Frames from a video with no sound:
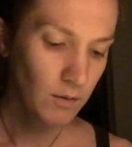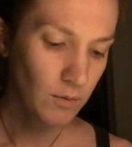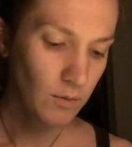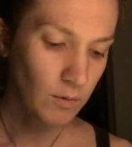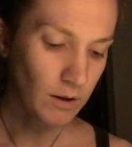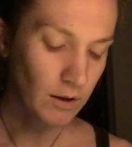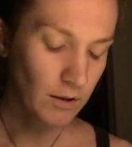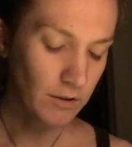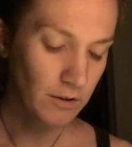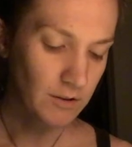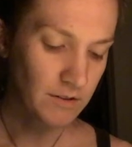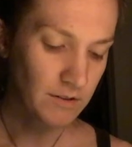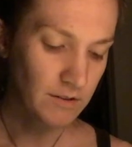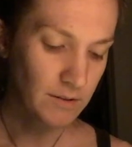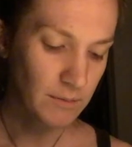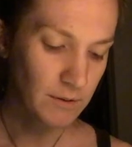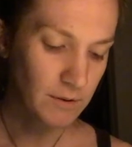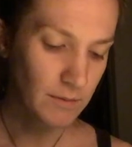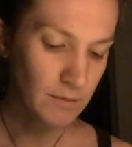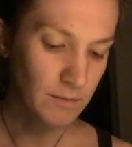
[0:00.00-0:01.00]
what other
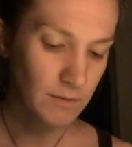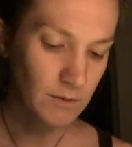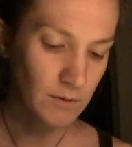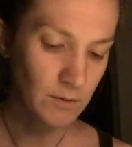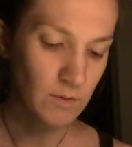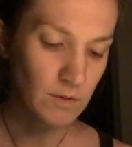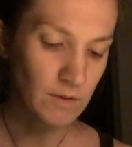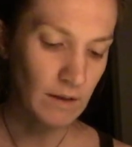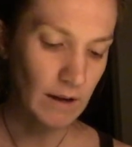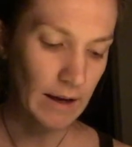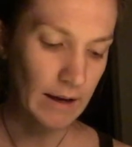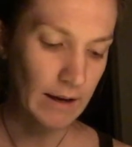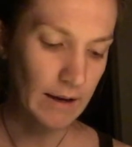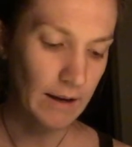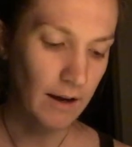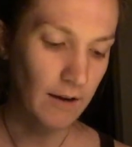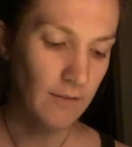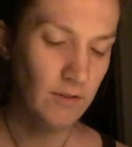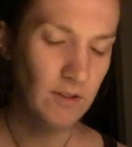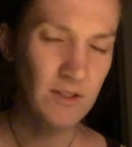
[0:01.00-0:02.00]
symptoms was I
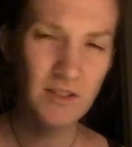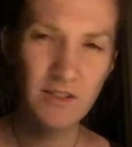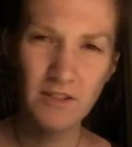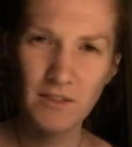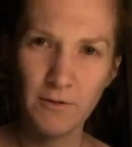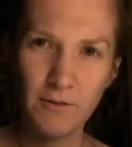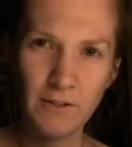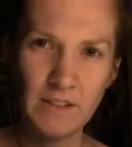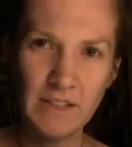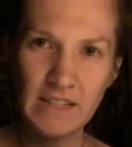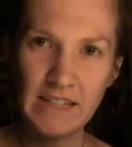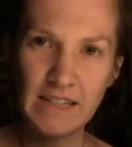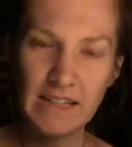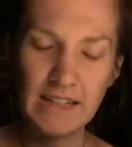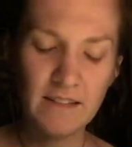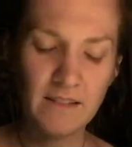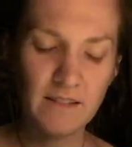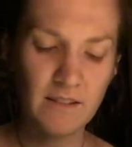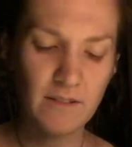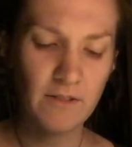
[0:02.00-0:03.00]
having? Just the
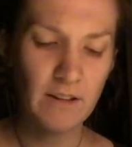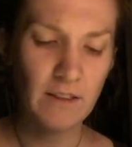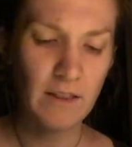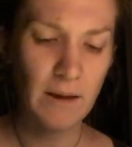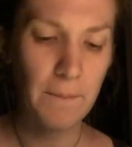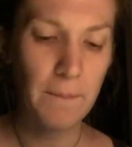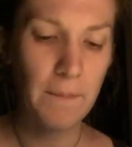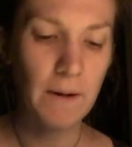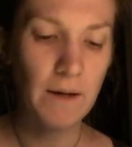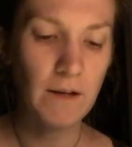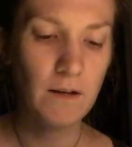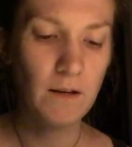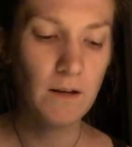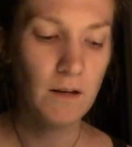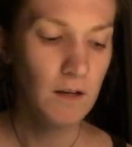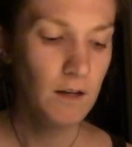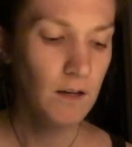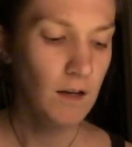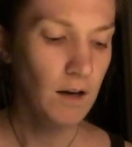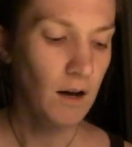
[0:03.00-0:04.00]
fatigue and stuff like that. But
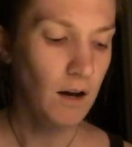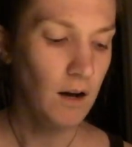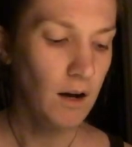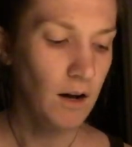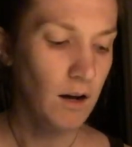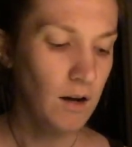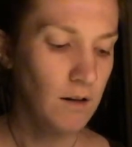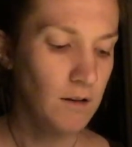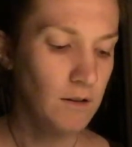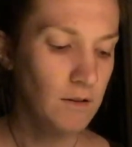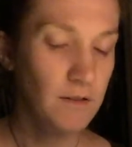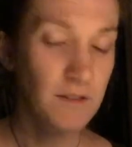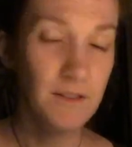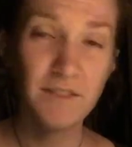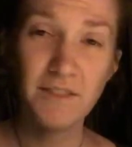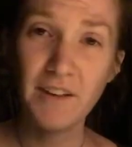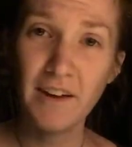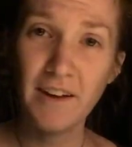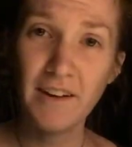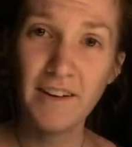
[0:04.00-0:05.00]
Uh, the
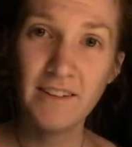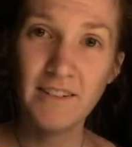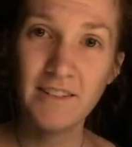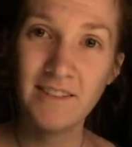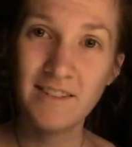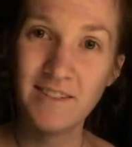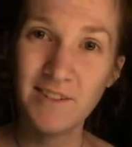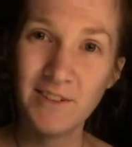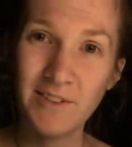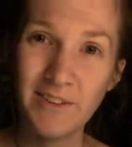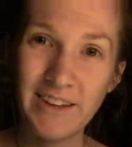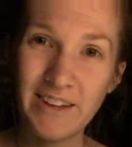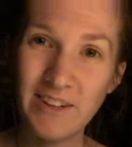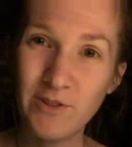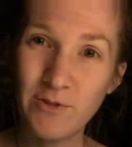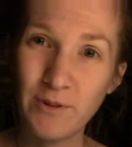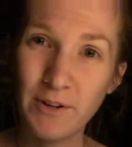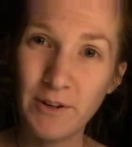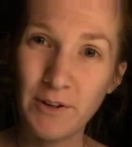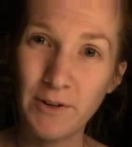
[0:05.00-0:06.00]
sun is still a
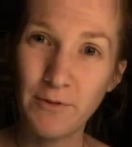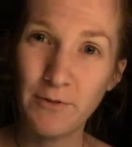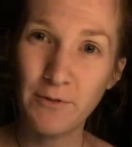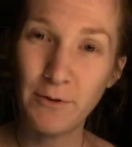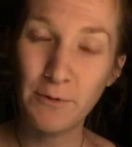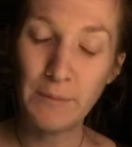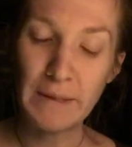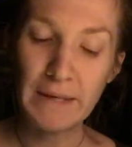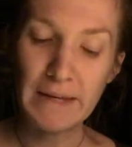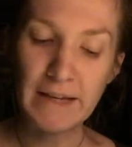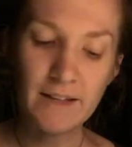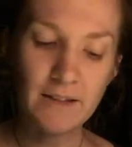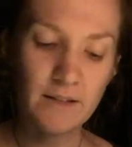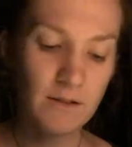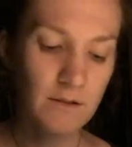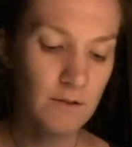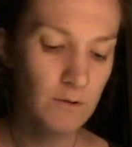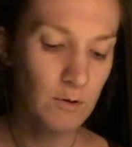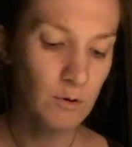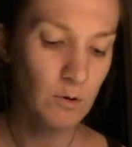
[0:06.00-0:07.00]
trigger for me,
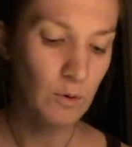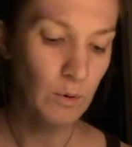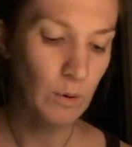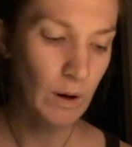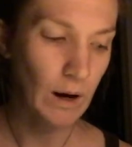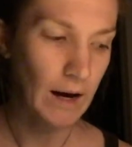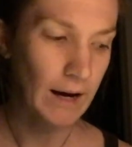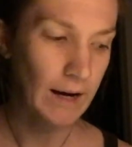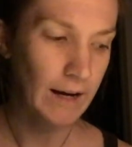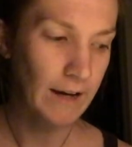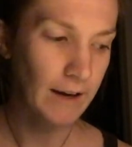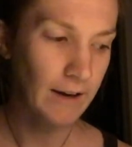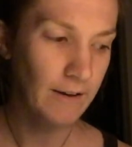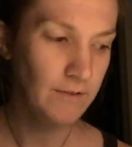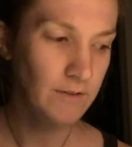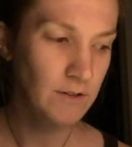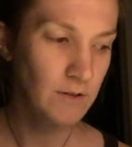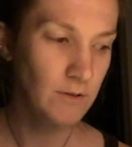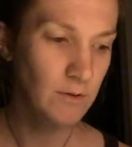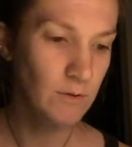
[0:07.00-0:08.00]
so I
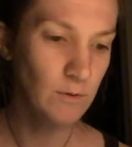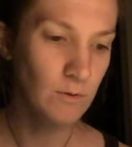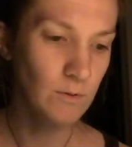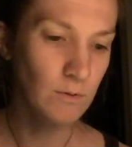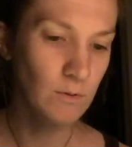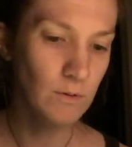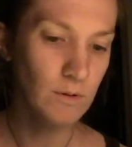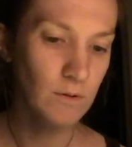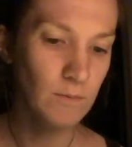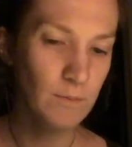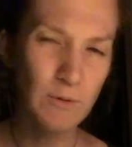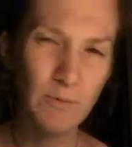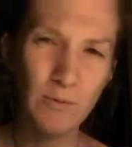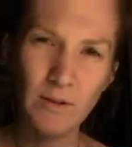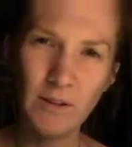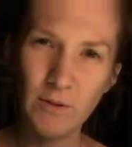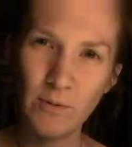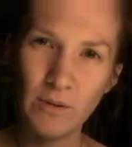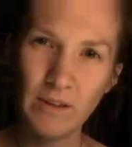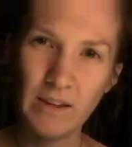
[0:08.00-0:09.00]
have to be
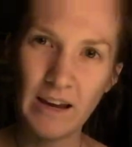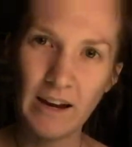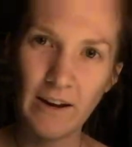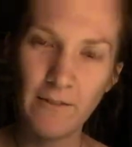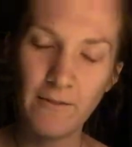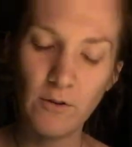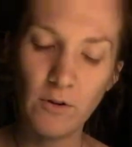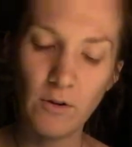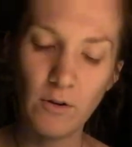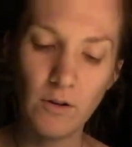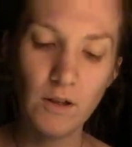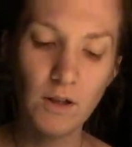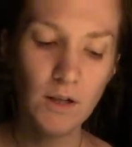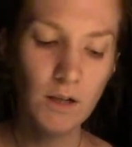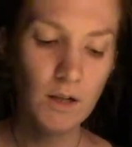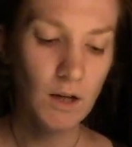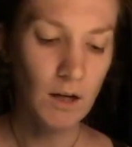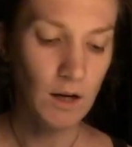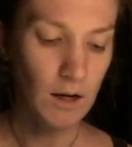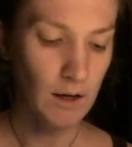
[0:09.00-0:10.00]
really, really careful.
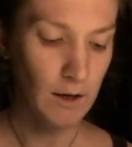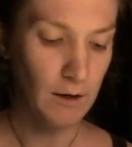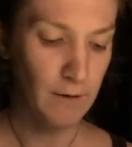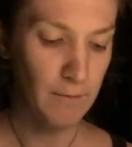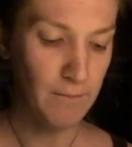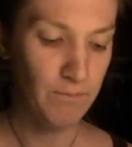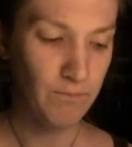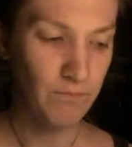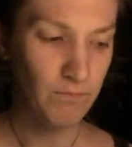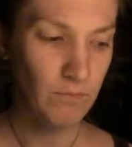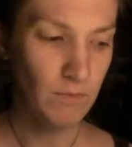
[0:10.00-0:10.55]
Um,